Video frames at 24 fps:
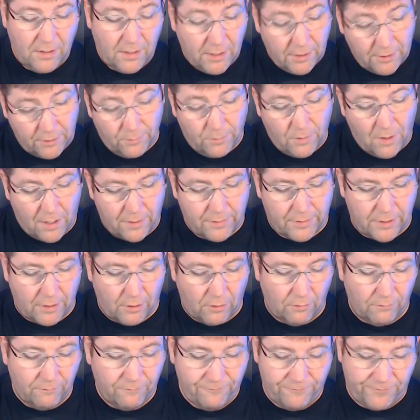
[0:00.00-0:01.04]

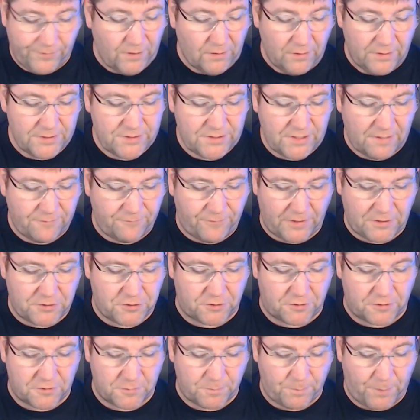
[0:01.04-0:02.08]
Iterario, fearless
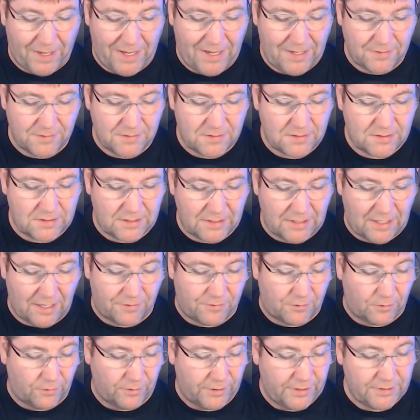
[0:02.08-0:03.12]
adventurers band
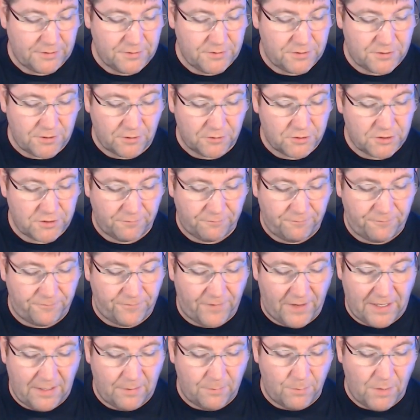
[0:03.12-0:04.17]
together in search of
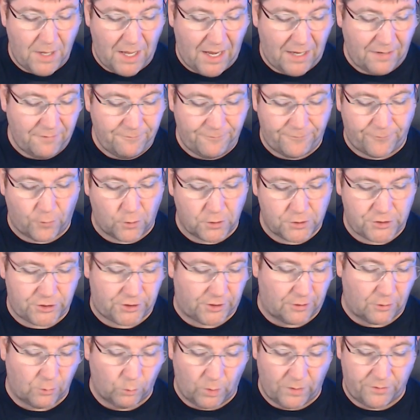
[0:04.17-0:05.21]
fame and
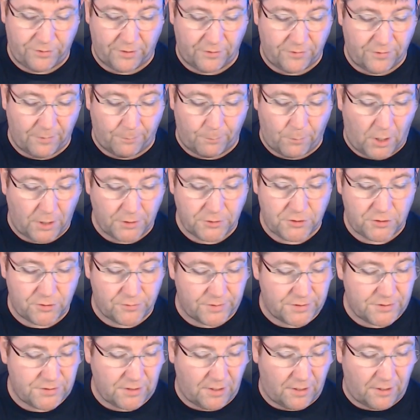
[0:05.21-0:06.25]
fortune within the
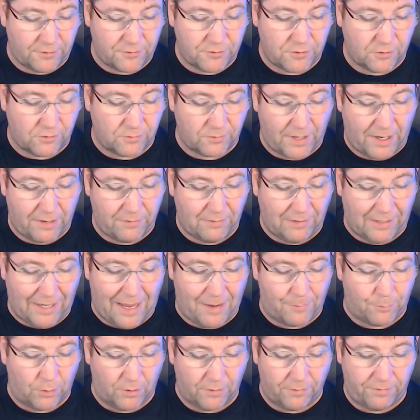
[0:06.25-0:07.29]
monstrous underground
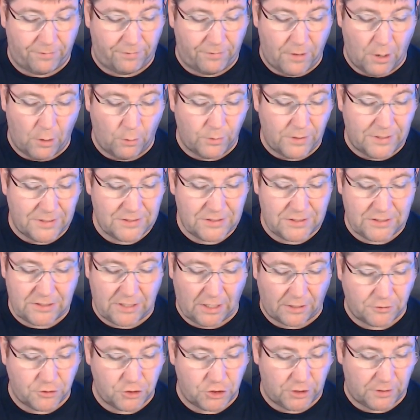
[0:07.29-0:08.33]
labyrinth known as
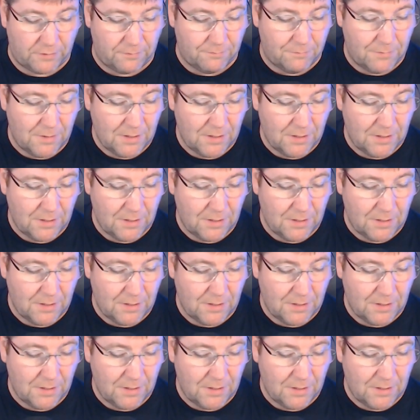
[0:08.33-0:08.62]
Dungeon.